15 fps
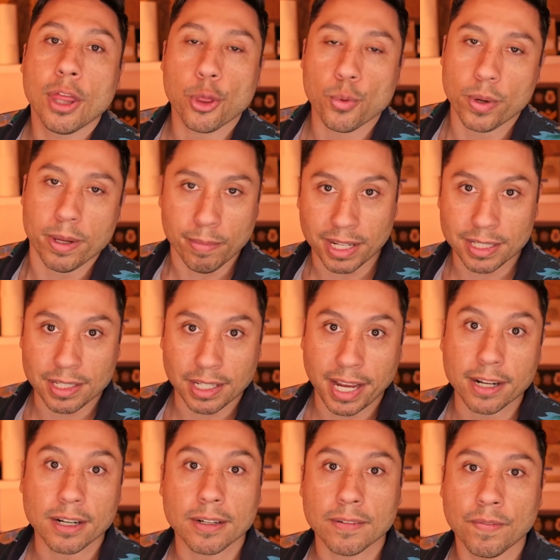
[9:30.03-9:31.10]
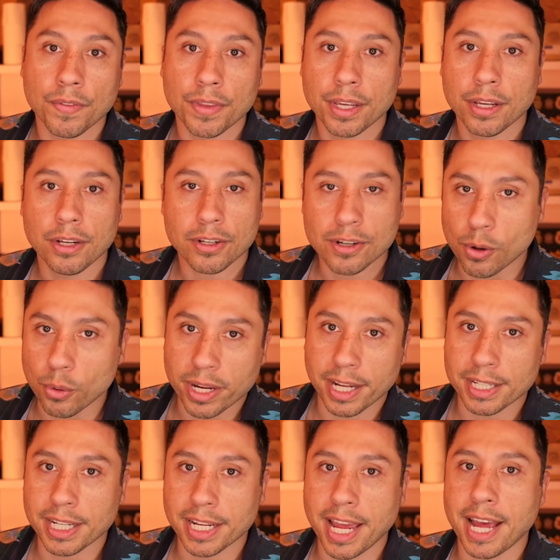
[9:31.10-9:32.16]
3 months later. Don't
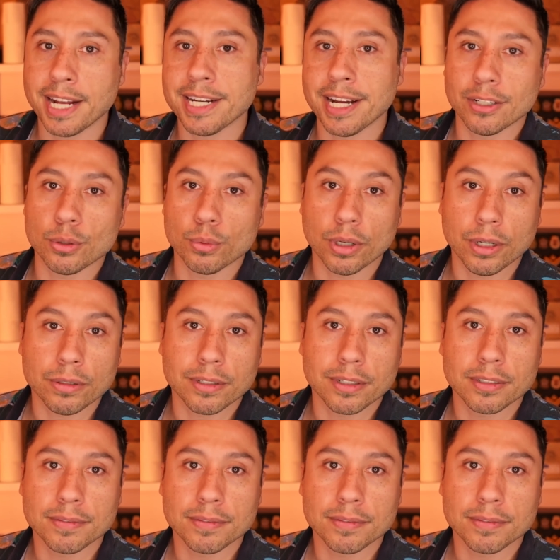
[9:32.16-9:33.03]
kick the can down the road.